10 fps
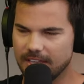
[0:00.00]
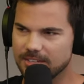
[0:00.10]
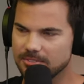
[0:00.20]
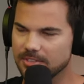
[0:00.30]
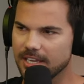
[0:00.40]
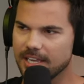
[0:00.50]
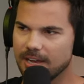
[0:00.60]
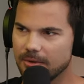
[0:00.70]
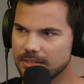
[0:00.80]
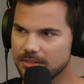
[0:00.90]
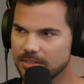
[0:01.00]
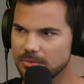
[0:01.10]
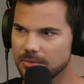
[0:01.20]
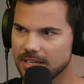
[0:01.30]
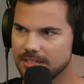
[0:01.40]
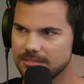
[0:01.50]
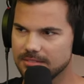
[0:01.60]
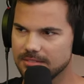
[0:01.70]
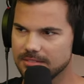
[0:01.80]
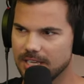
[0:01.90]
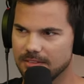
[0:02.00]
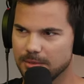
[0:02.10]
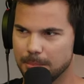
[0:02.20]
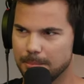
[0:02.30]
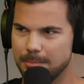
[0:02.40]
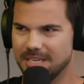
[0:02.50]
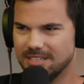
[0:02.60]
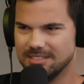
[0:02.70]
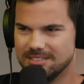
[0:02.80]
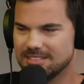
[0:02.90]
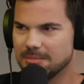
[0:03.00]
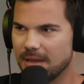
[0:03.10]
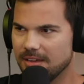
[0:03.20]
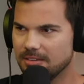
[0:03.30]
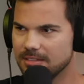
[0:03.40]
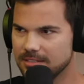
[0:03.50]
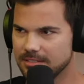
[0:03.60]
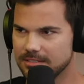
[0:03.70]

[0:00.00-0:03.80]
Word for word: I don't like how I look when I have a big smile.